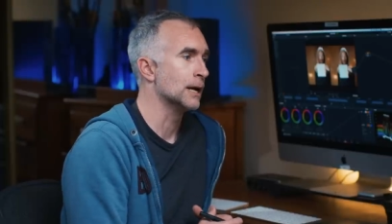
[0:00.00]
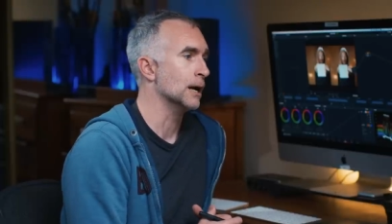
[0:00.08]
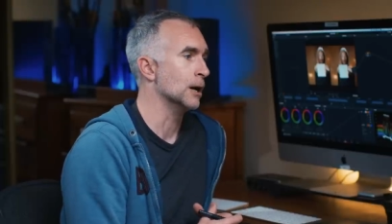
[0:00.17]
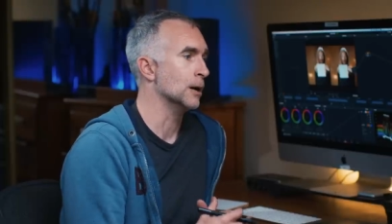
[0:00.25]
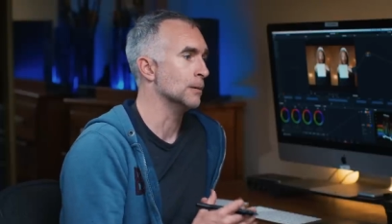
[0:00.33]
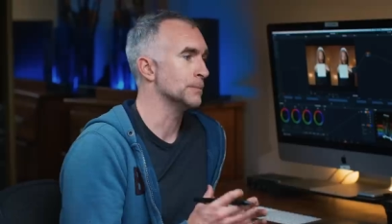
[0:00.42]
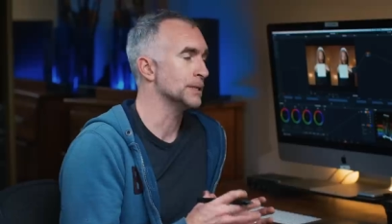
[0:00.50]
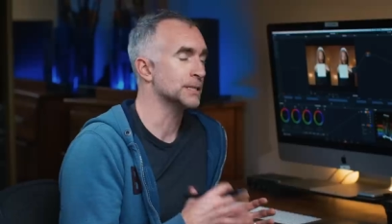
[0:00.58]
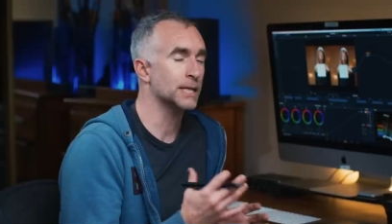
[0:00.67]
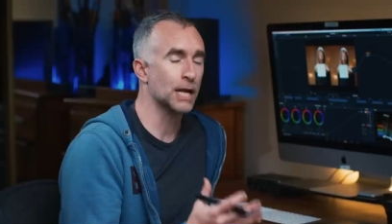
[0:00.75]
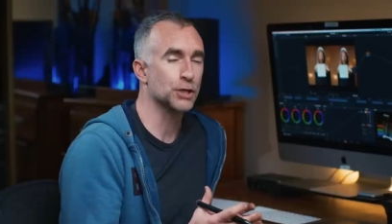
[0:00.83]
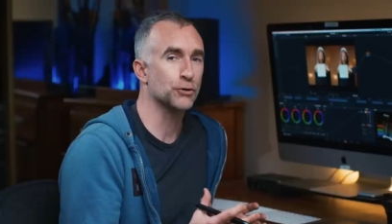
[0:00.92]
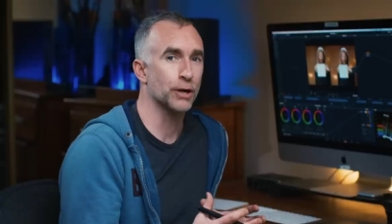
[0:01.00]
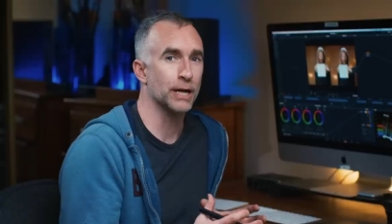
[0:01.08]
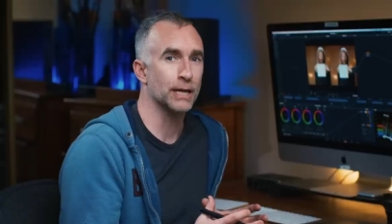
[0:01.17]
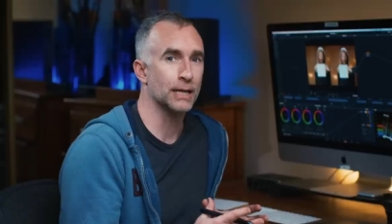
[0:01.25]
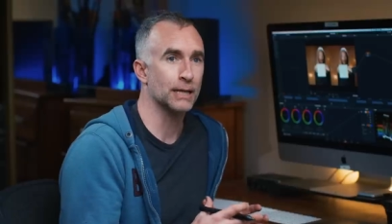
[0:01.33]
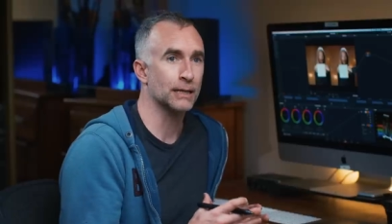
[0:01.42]
um,
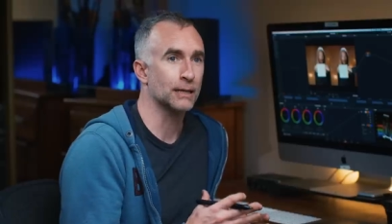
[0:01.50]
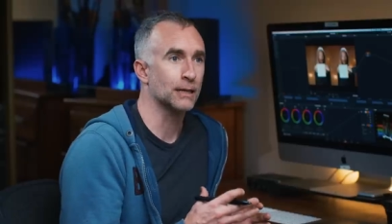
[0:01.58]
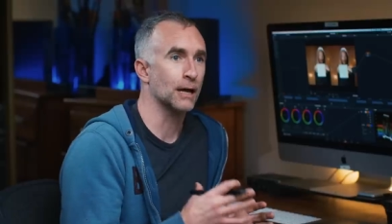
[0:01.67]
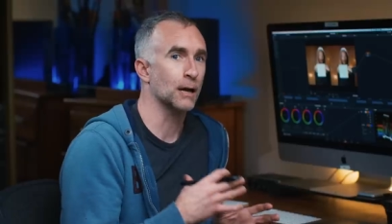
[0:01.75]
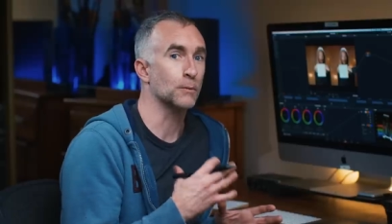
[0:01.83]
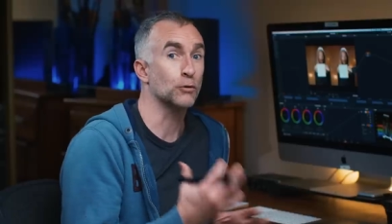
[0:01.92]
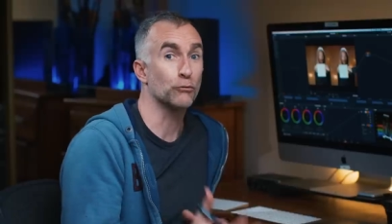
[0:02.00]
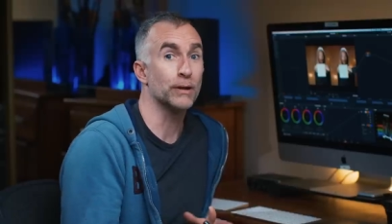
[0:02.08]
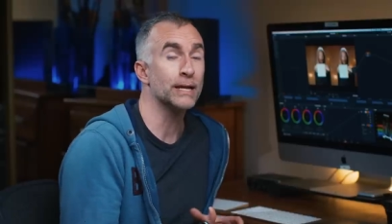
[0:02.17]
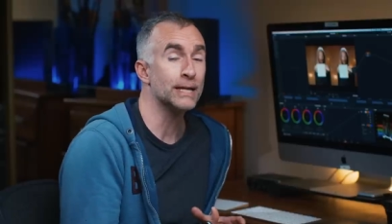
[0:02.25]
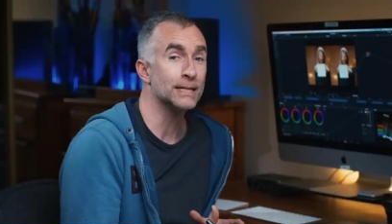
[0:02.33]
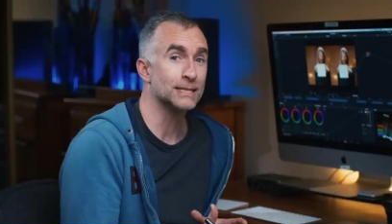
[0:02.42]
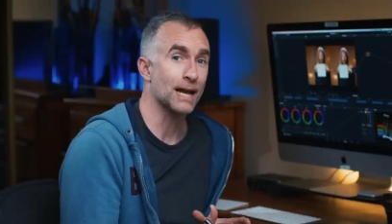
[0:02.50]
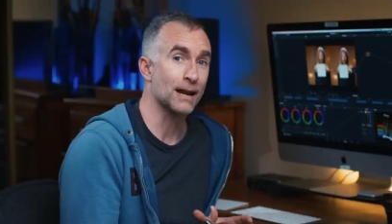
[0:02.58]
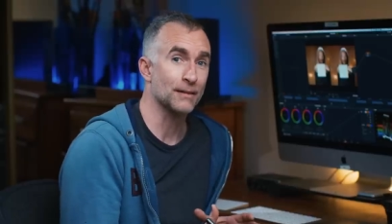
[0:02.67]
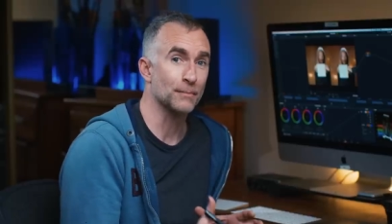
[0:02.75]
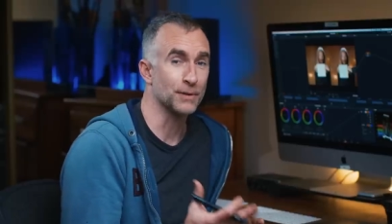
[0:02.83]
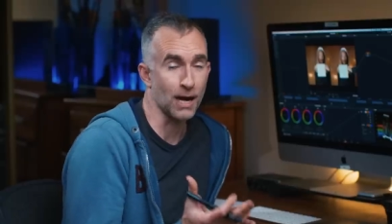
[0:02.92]
desaturating um, greens out
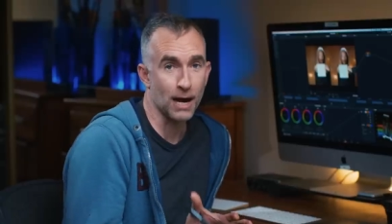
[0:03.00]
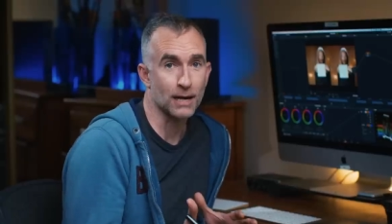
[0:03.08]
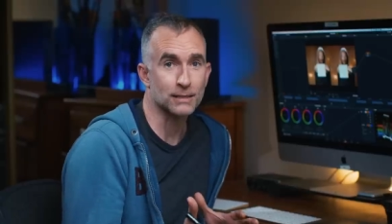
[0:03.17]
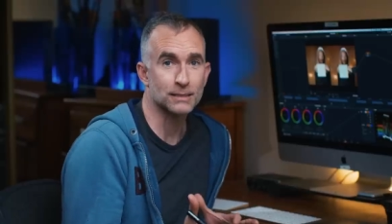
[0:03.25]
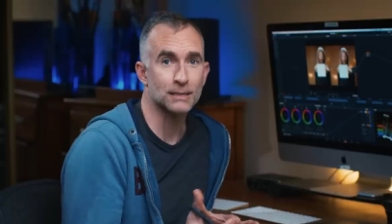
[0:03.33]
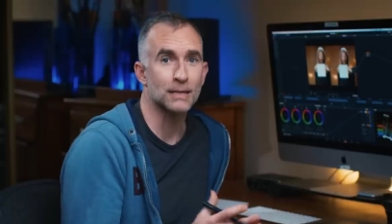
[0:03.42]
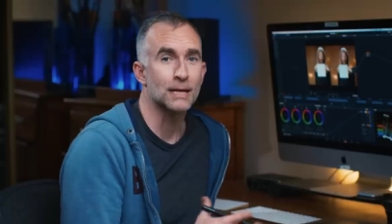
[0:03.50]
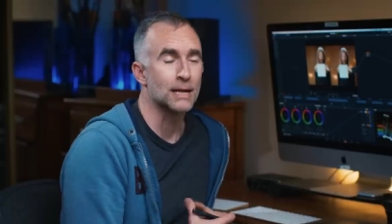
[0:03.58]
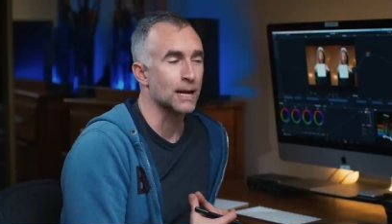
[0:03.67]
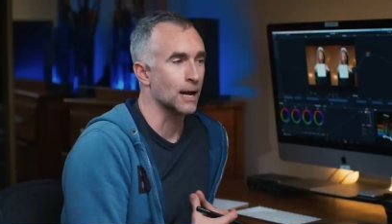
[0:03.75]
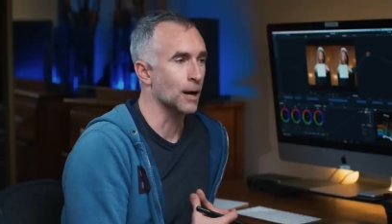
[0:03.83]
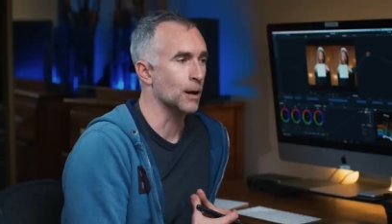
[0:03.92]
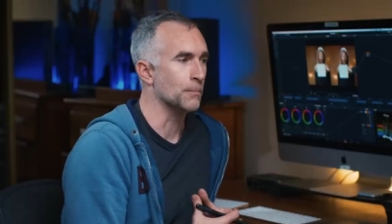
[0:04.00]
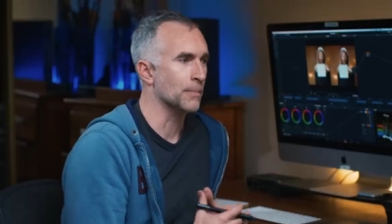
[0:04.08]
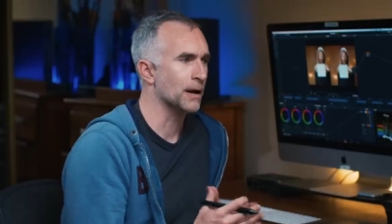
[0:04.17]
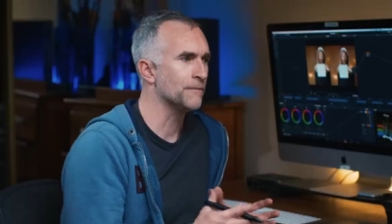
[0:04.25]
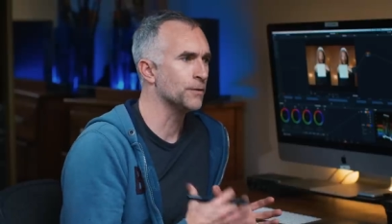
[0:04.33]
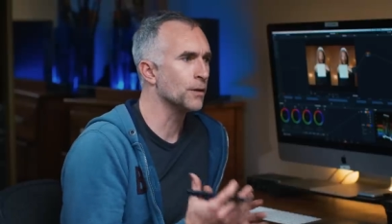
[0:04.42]
of the docks, um,
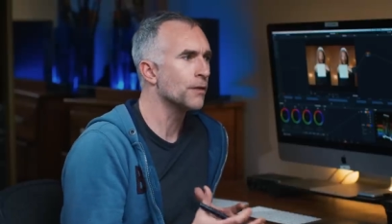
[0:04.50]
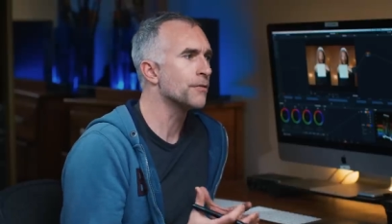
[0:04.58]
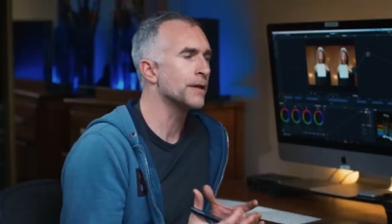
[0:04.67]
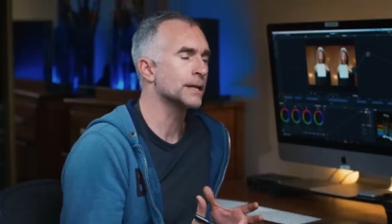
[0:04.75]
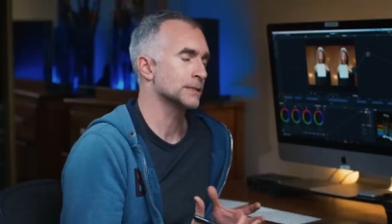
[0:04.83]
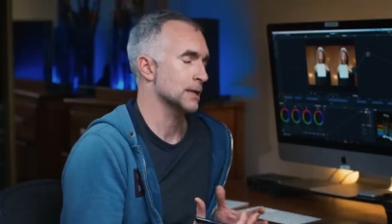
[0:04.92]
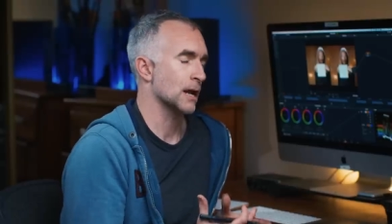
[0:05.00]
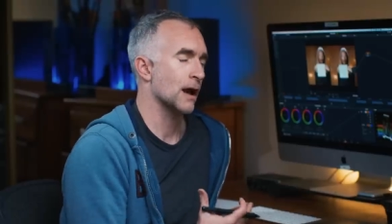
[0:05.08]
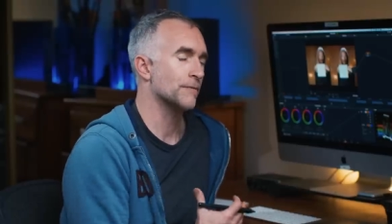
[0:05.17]
and a few other things.